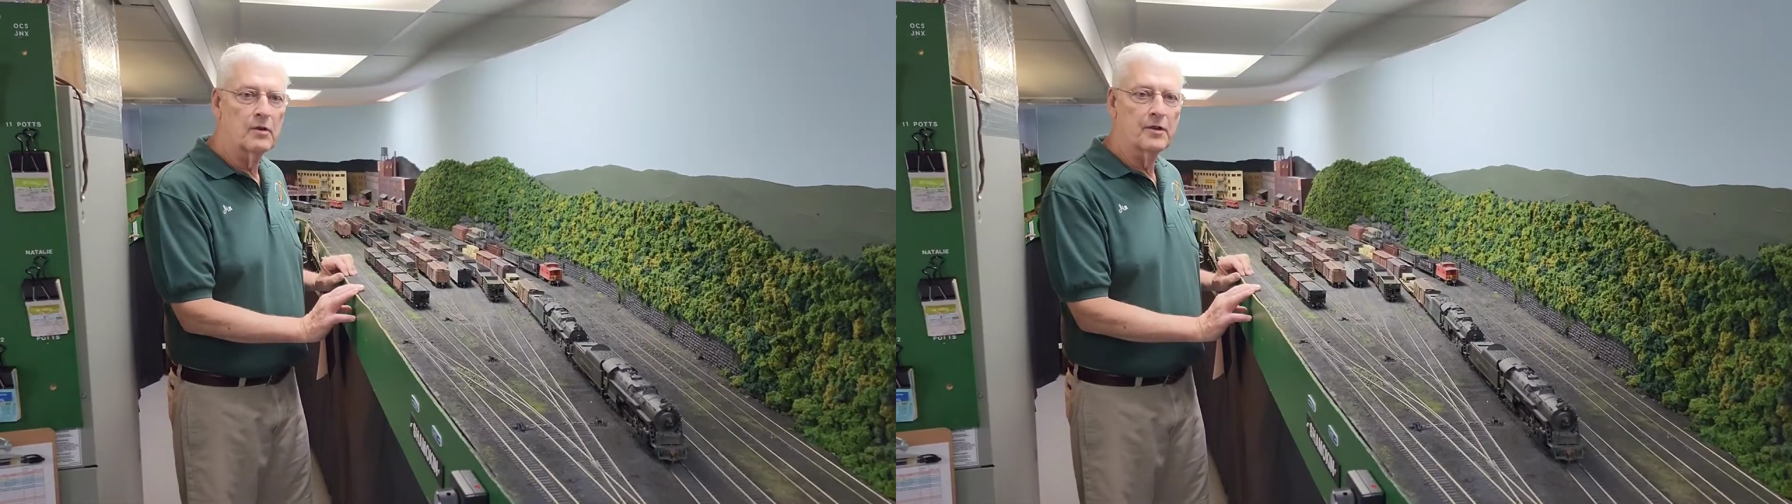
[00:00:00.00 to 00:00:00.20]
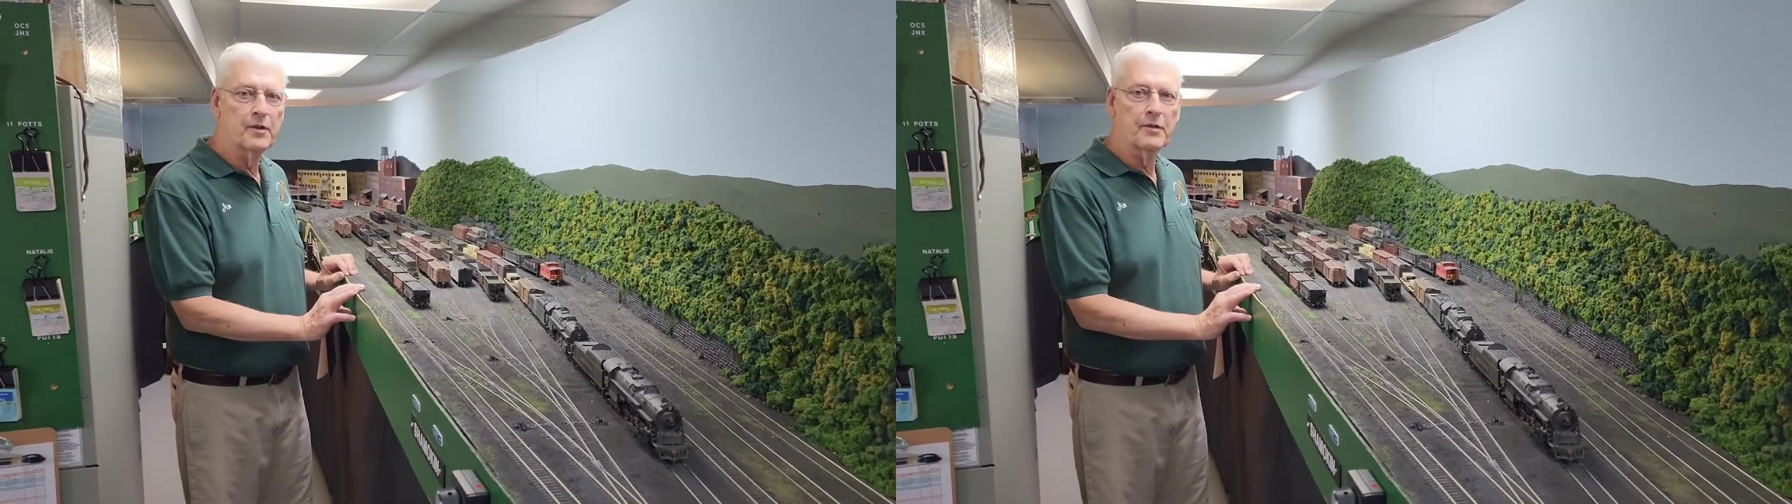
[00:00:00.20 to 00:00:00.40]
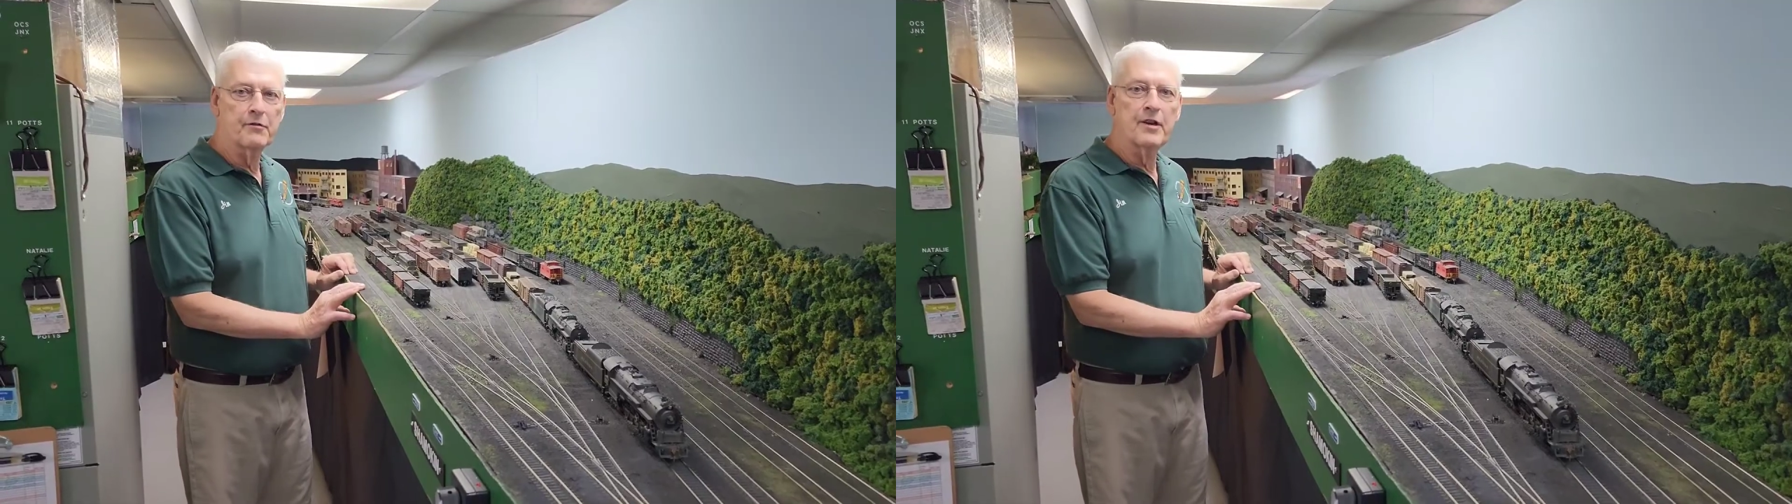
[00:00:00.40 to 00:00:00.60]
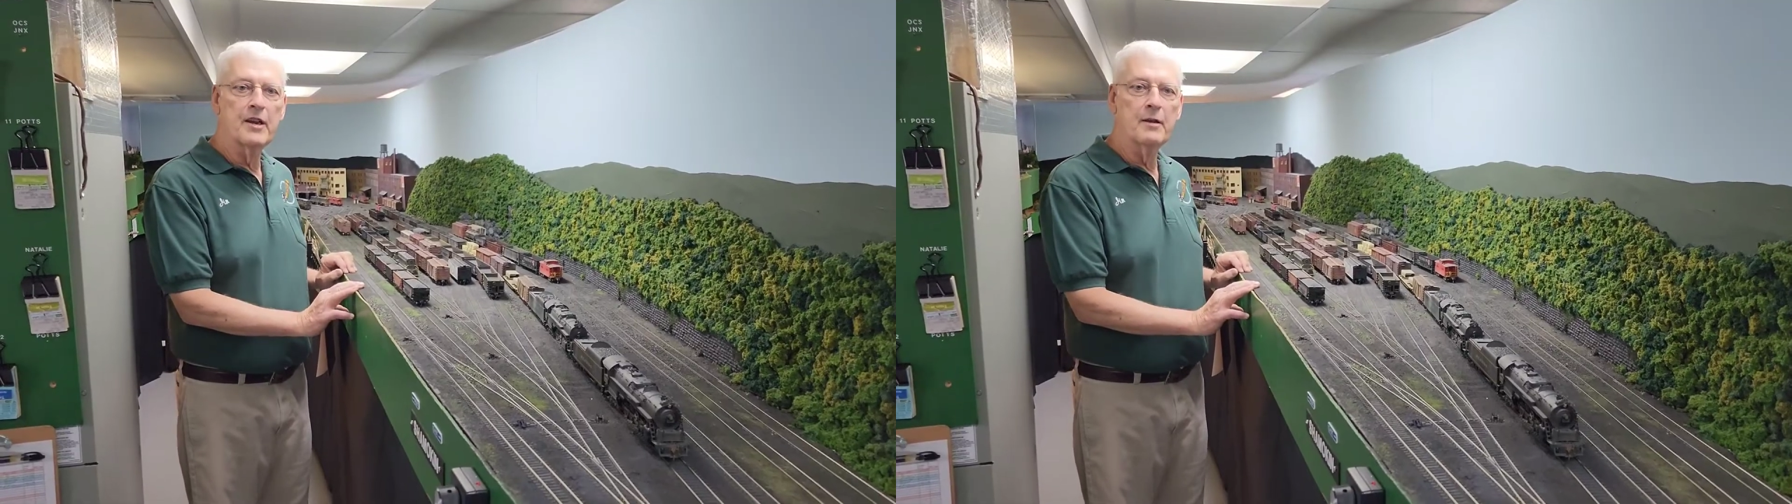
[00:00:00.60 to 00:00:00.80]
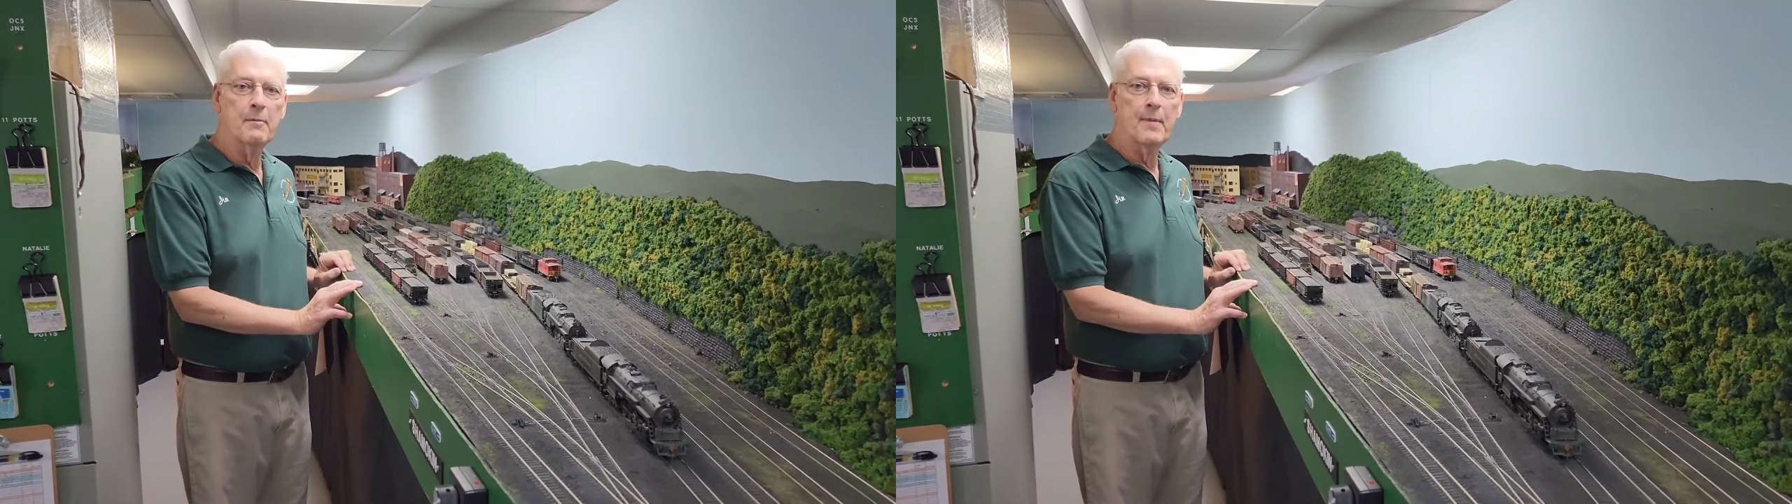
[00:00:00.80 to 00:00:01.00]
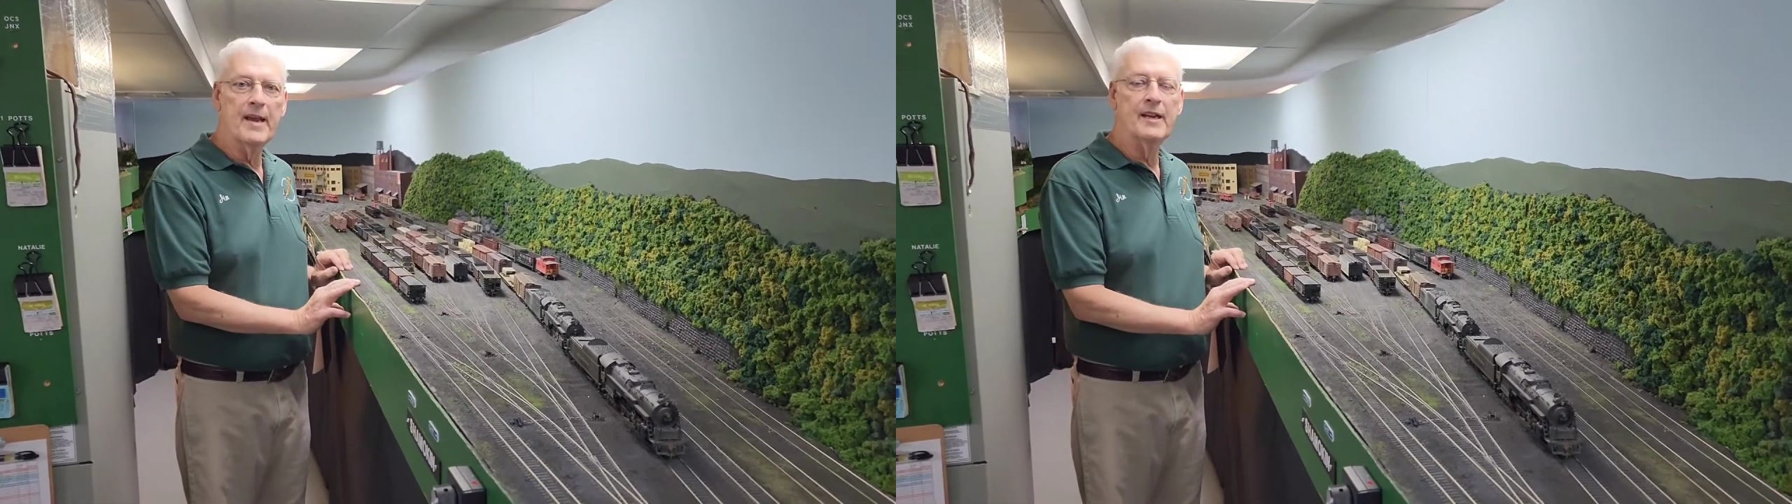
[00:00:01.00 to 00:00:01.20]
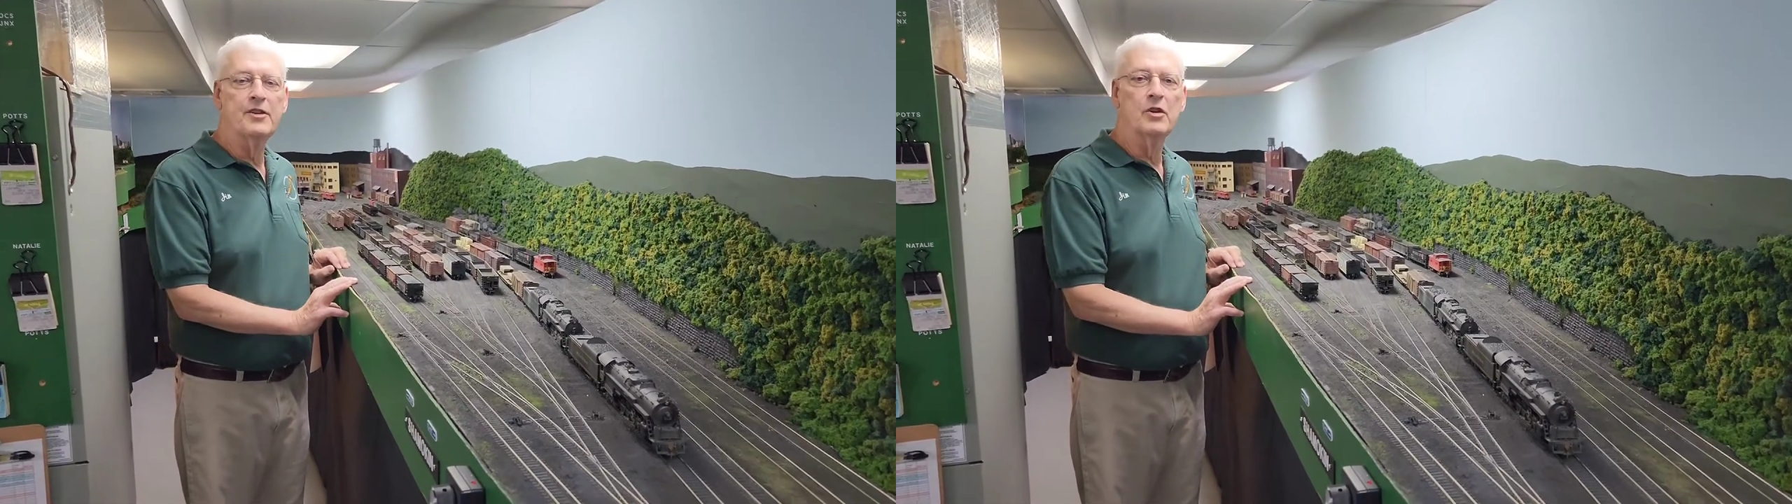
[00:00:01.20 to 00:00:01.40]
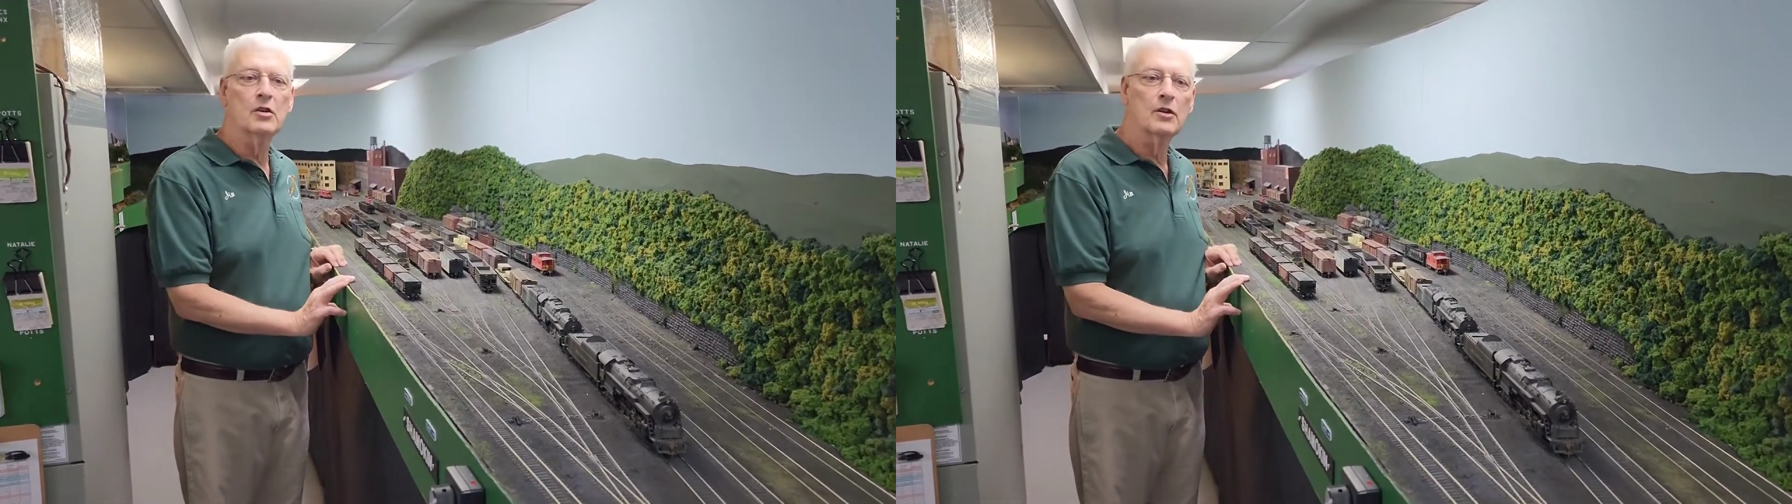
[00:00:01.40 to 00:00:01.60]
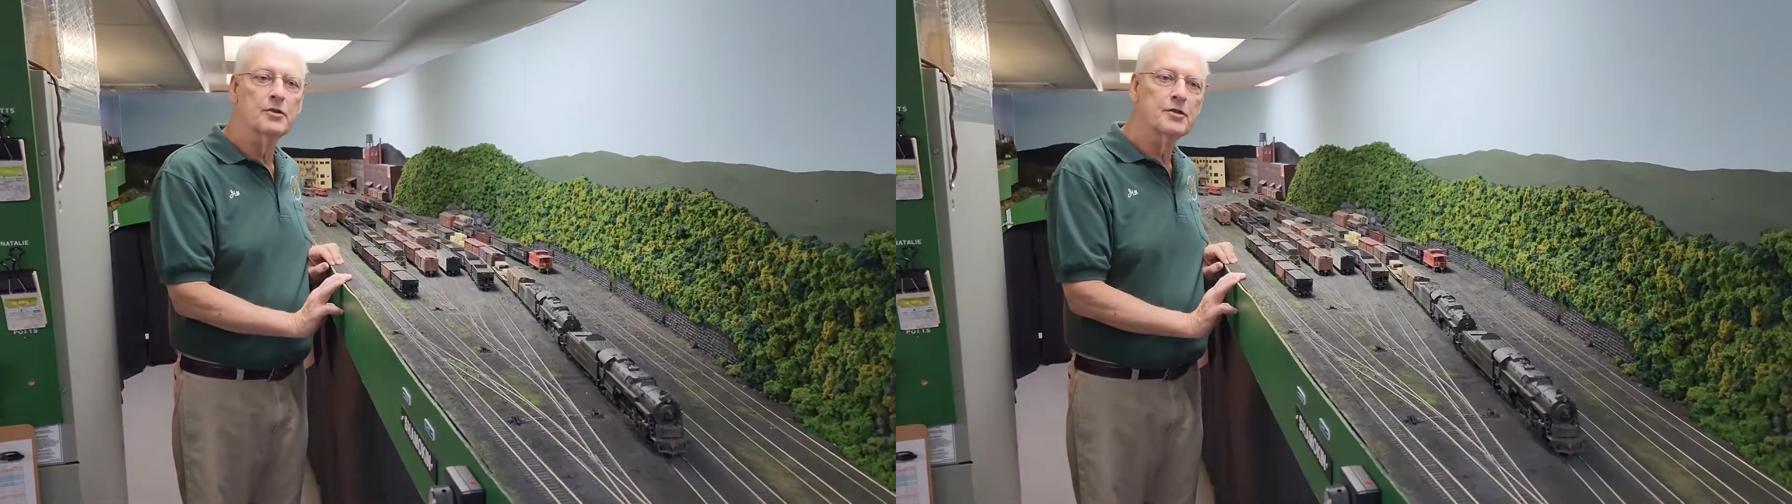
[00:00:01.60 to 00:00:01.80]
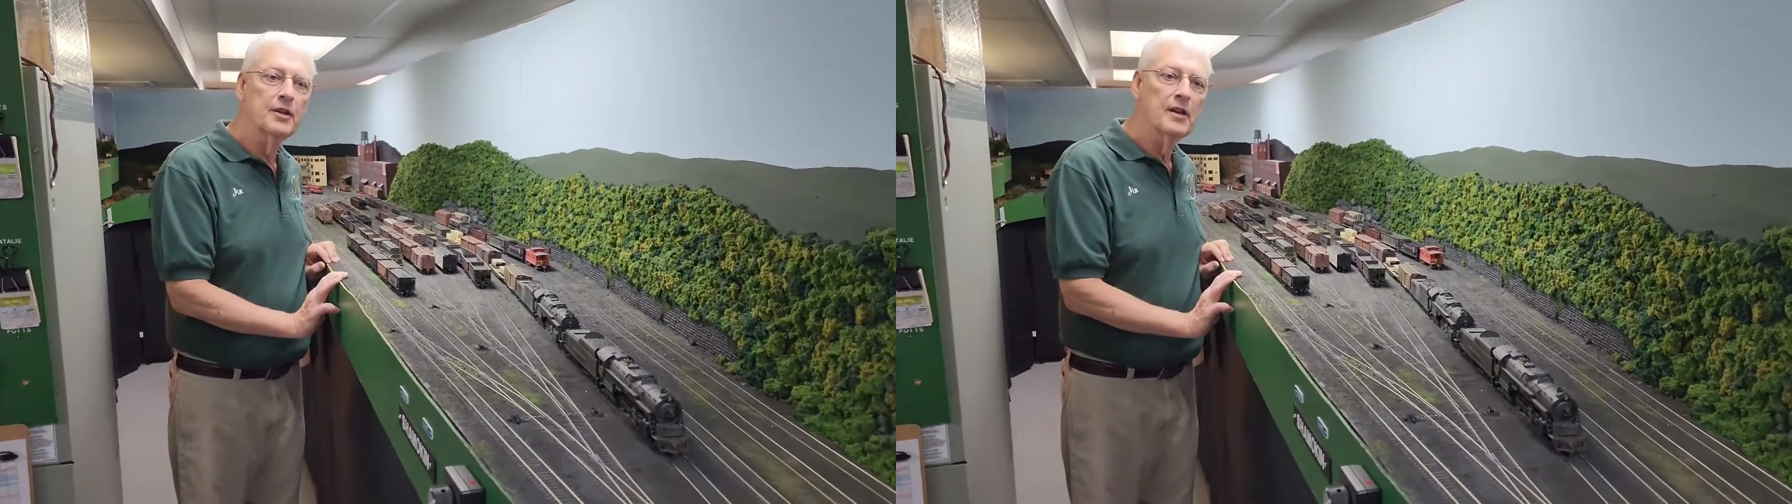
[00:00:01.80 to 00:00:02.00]
one of the three main
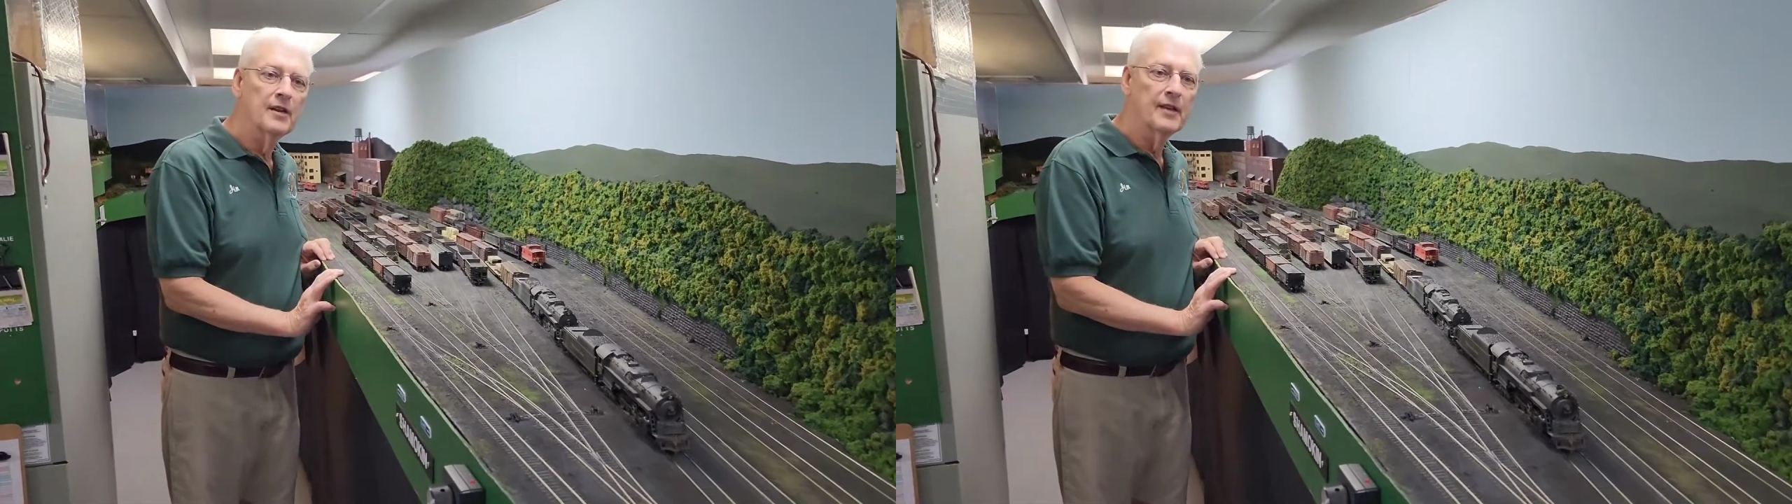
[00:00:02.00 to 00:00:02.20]
yards